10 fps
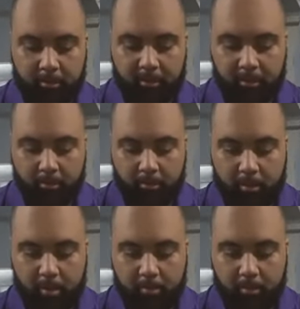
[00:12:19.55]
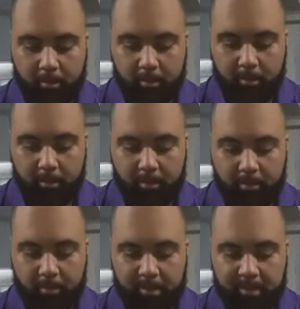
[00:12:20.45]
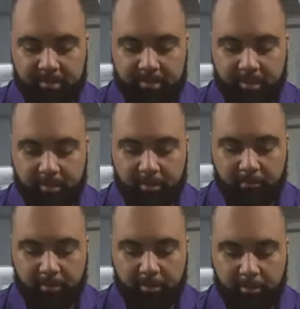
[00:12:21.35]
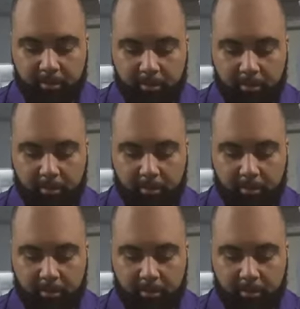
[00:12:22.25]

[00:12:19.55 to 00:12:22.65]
that one more little piece of noodle